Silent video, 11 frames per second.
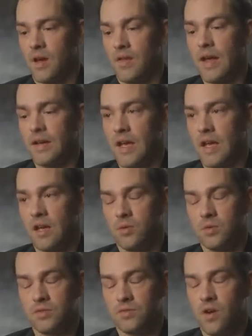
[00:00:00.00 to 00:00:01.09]
And that day it
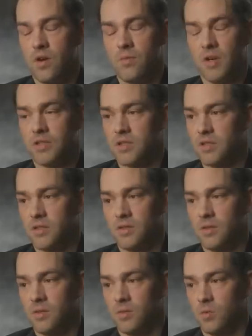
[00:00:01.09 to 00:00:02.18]
was very much,
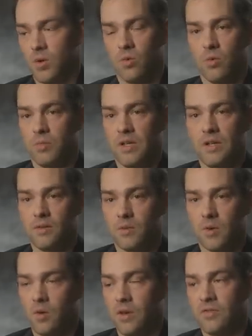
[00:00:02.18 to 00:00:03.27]
we weren't beat.
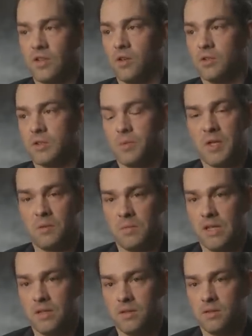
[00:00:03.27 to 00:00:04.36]
We weren't even close to being
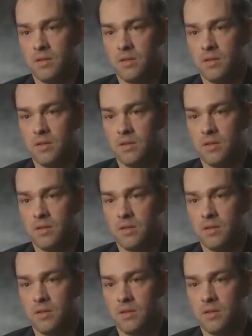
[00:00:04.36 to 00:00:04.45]
beat.